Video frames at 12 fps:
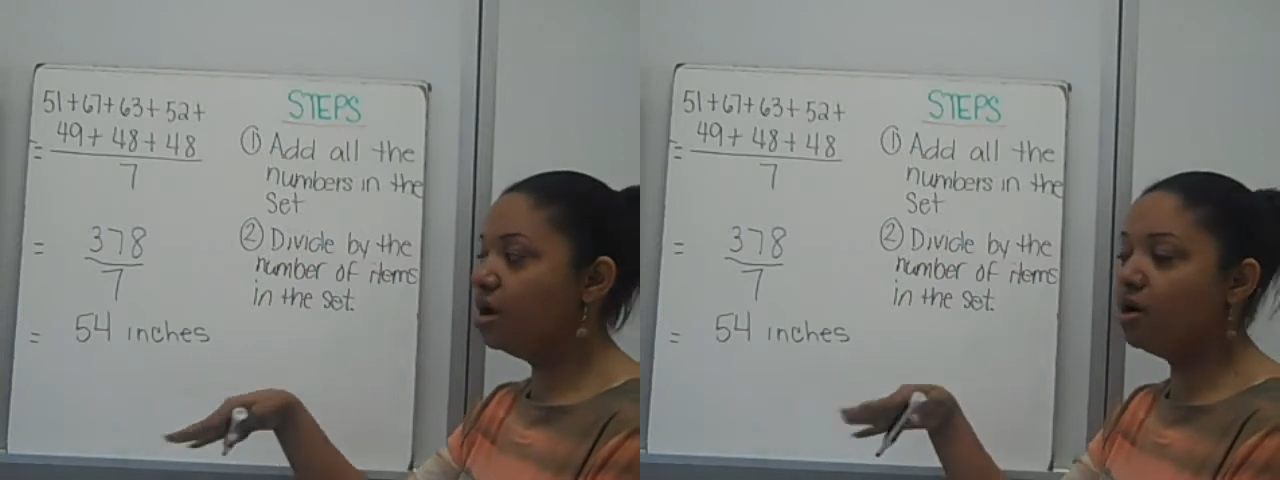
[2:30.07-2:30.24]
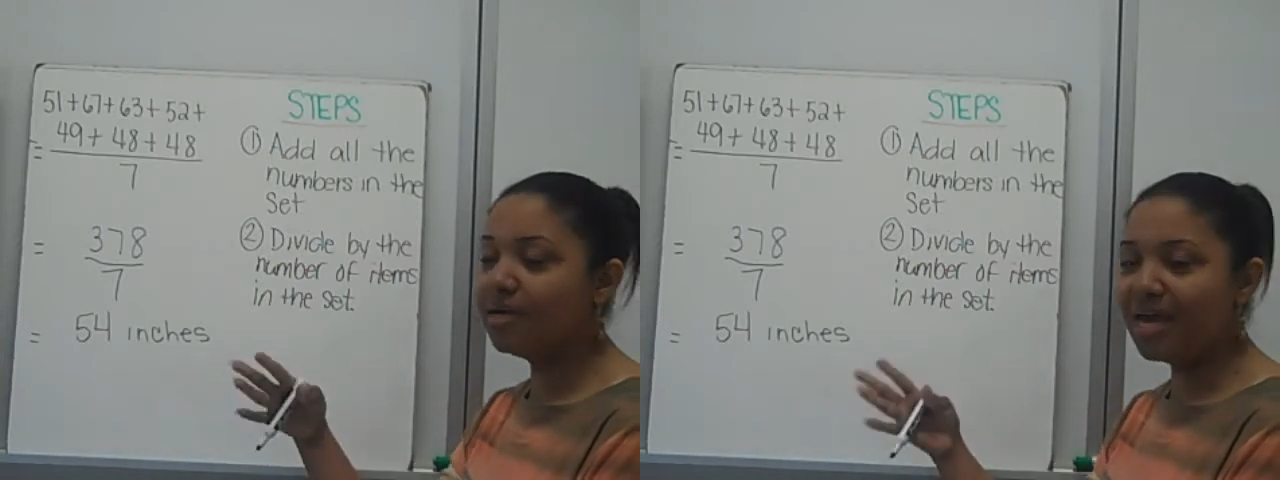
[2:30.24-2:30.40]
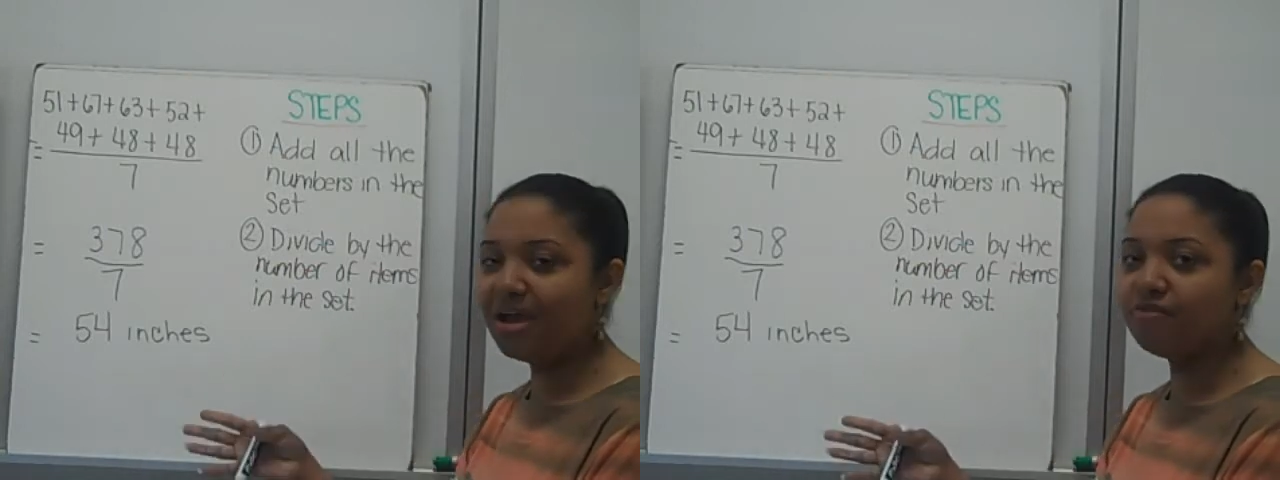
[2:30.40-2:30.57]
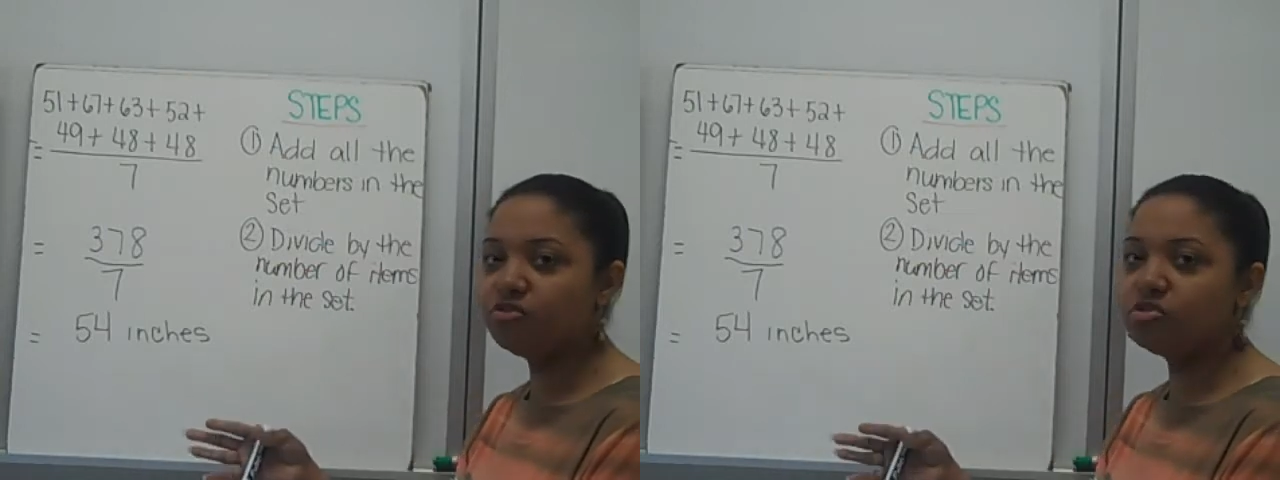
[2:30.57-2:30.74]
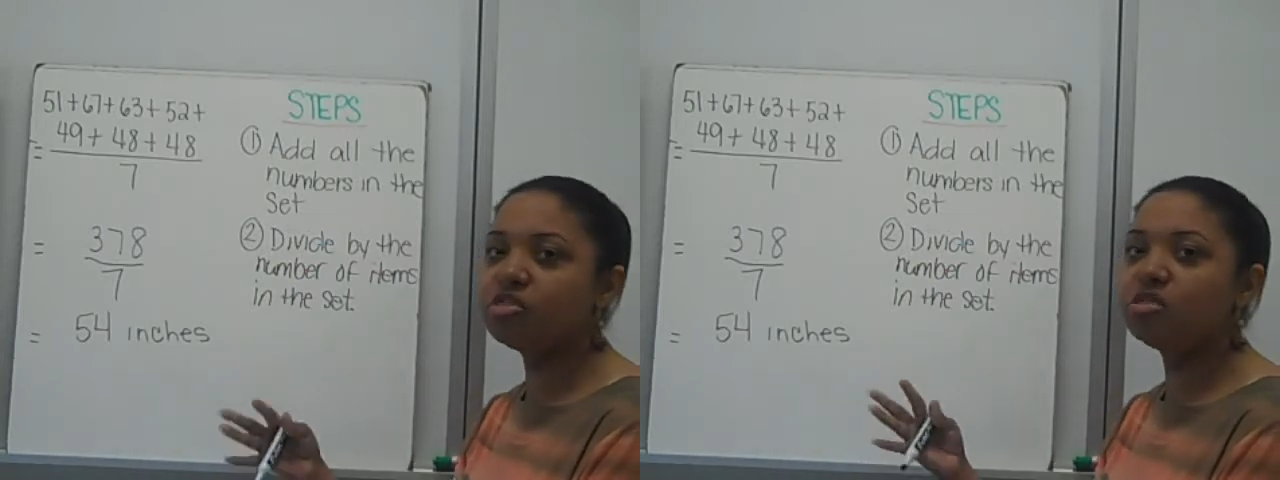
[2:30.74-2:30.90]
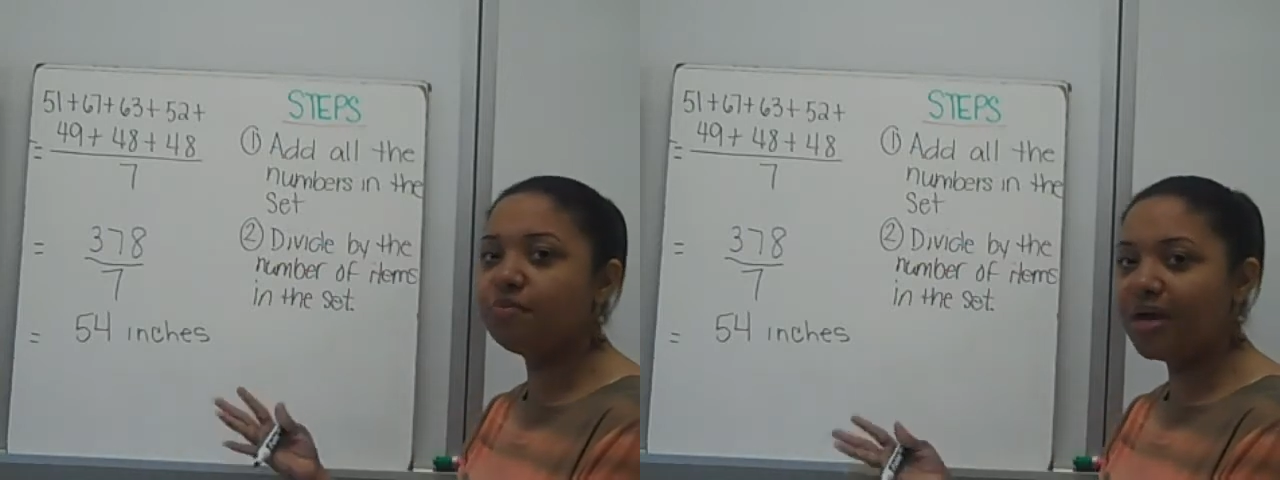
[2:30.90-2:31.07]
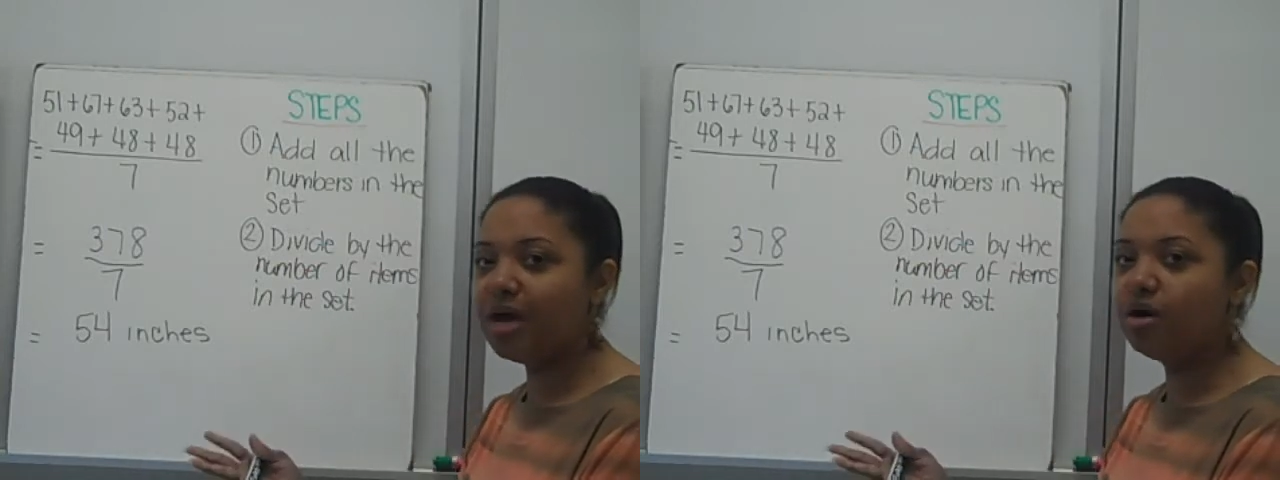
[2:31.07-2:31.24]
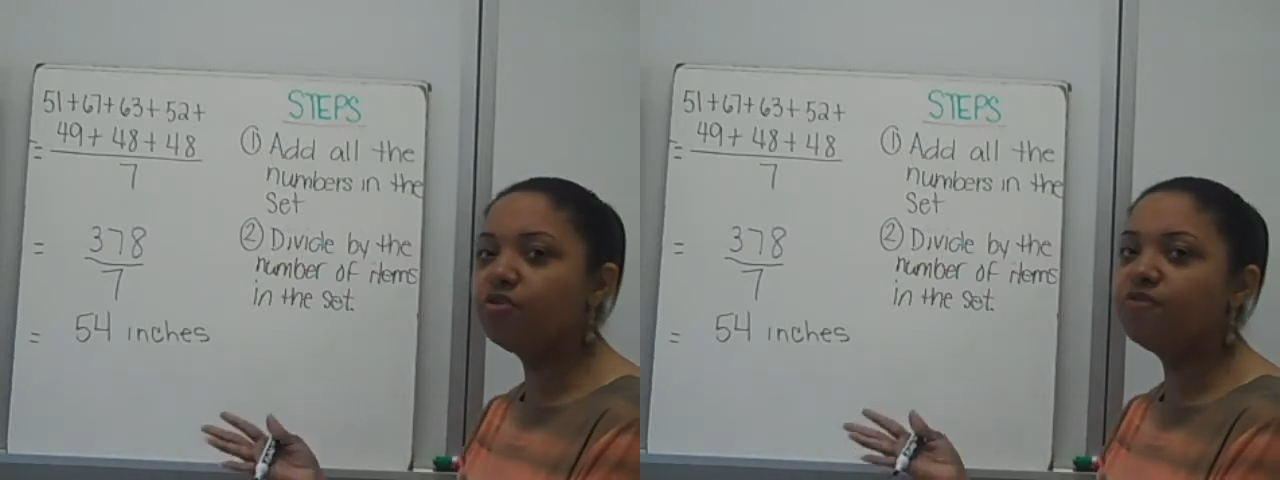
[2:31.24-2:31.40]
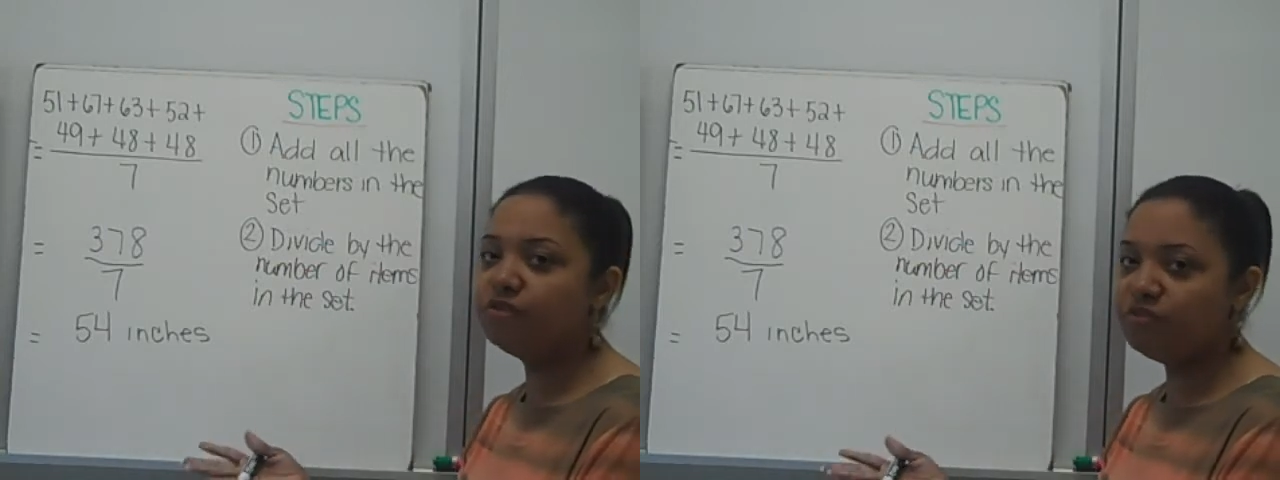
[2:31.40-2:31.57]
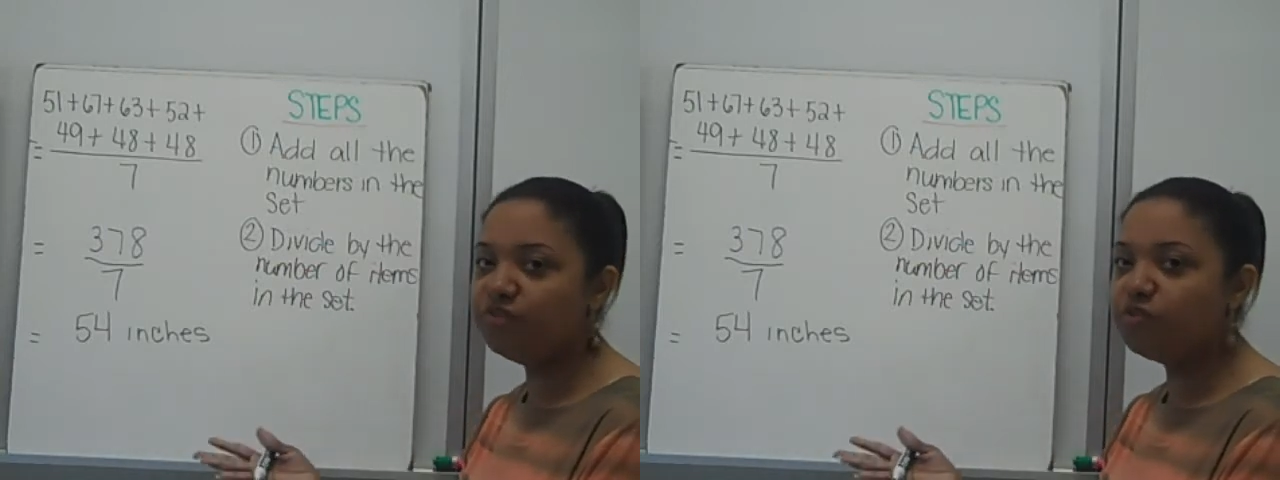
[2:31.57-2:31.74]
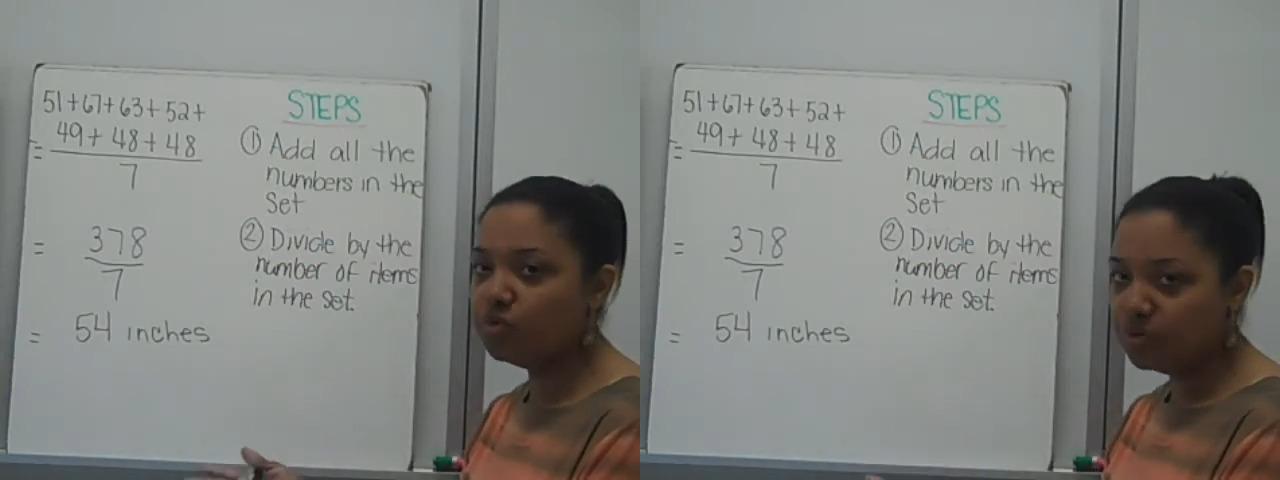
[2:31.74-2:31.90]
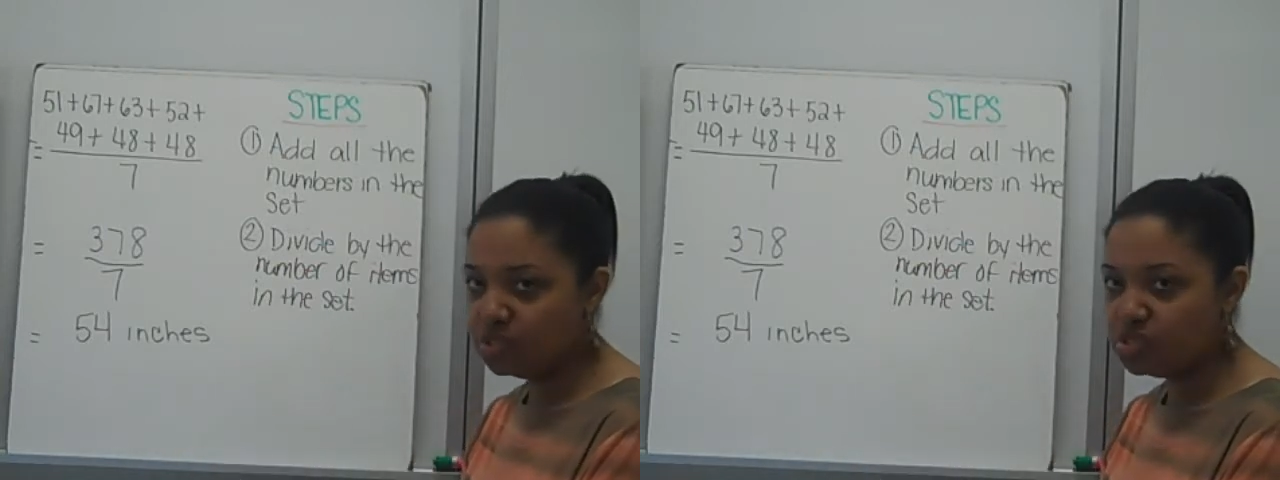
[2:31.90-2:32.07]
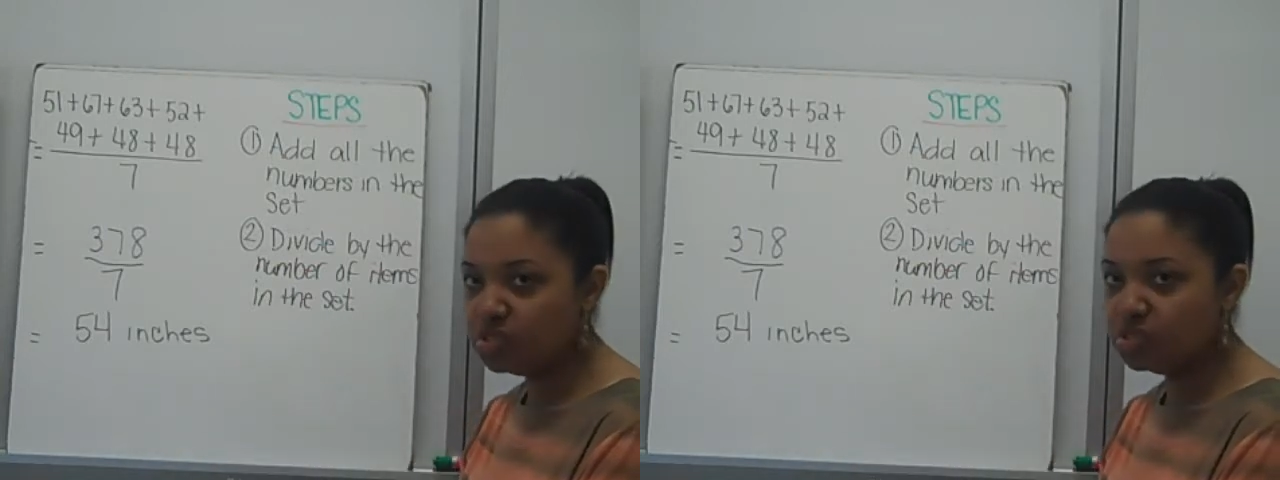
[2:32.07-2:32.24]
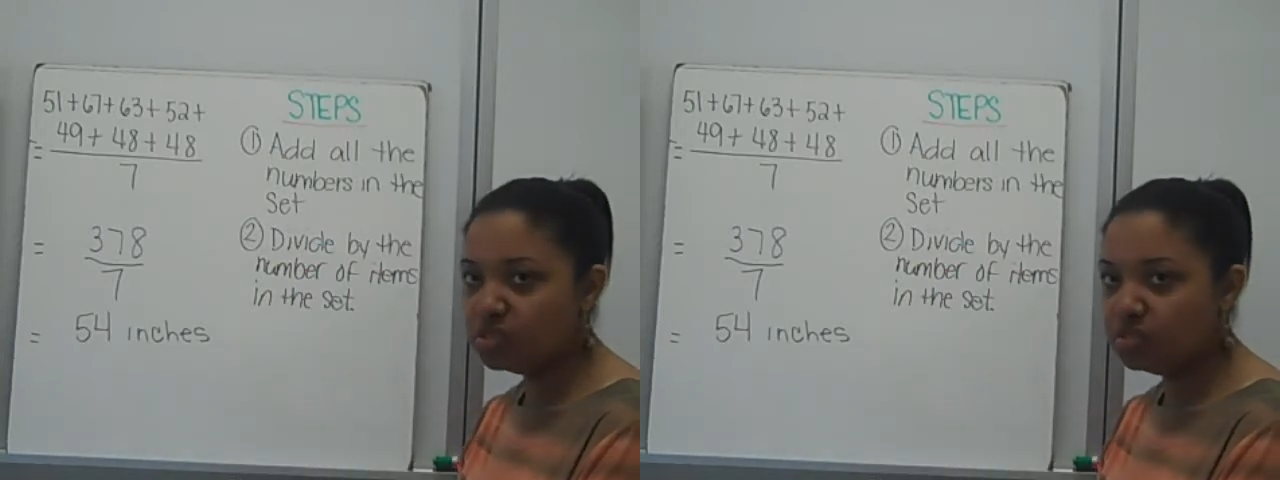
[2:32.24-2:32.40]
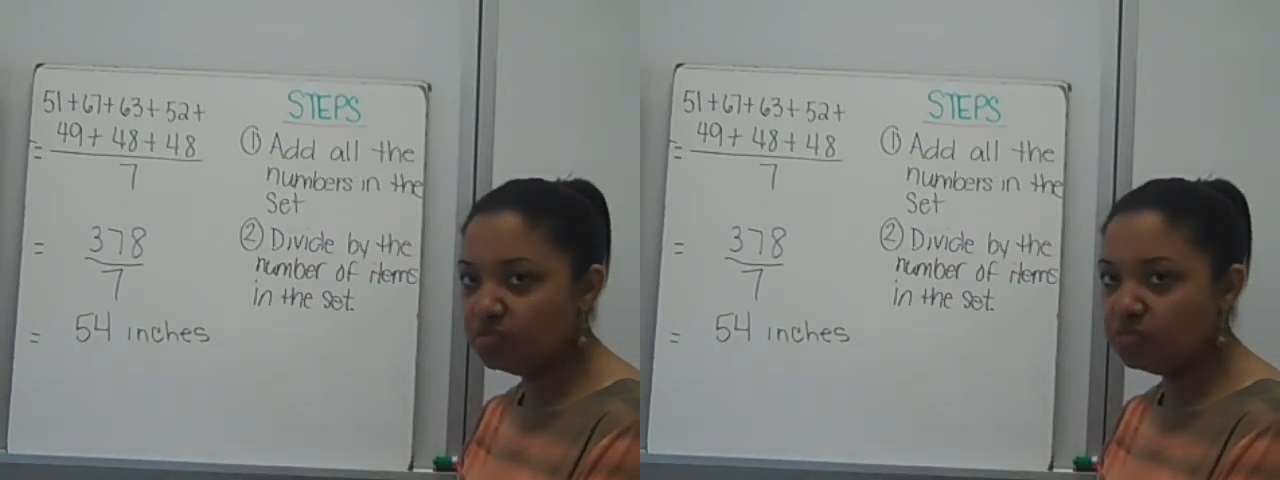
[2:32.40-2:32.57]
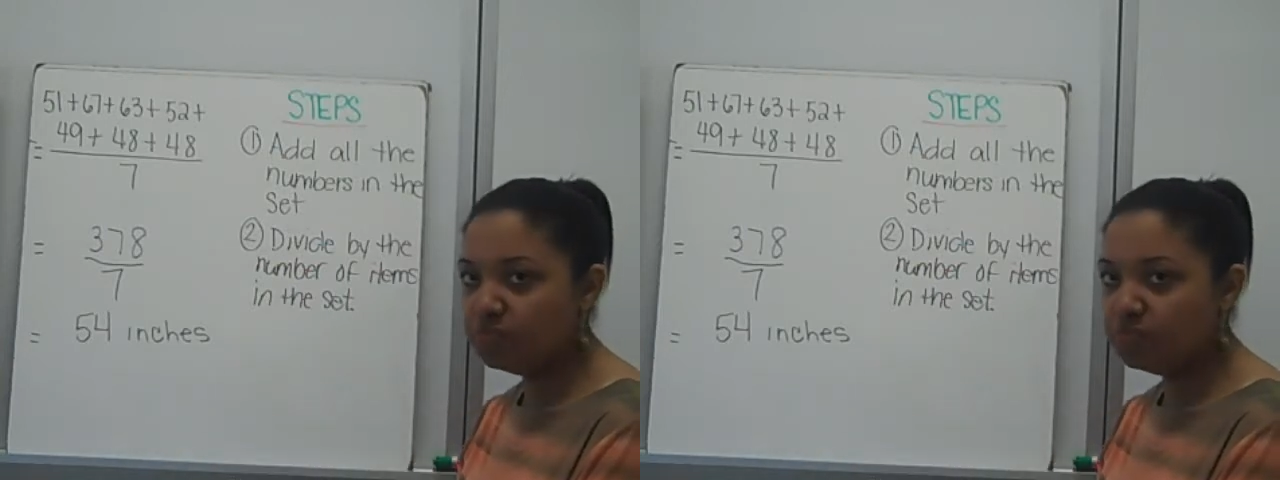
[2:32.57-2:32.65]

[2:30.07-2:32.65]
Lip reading: on average, is about 54 inches.